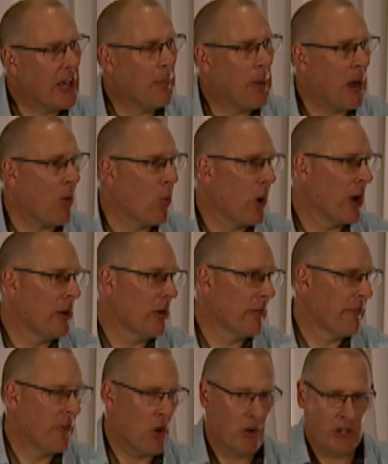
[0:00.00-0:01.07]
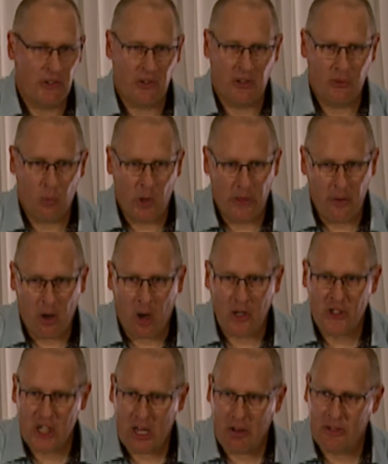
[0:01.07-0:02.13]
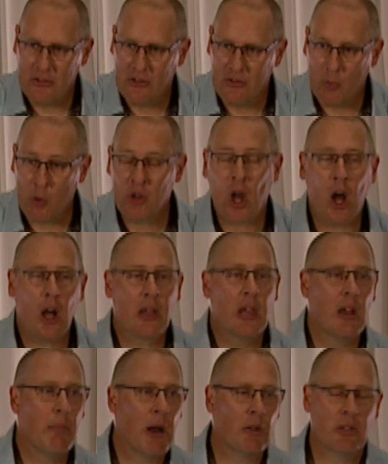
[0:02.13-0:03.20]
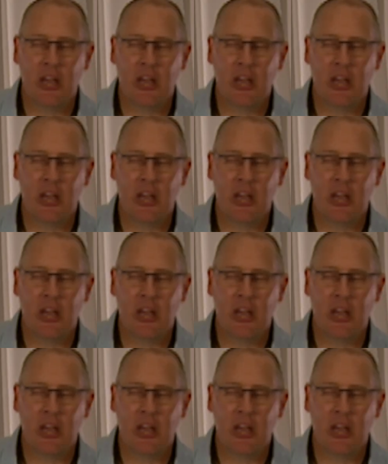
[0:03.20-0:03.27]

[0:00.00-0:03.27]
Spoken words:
about where your focus is when there are challenges. We're talking about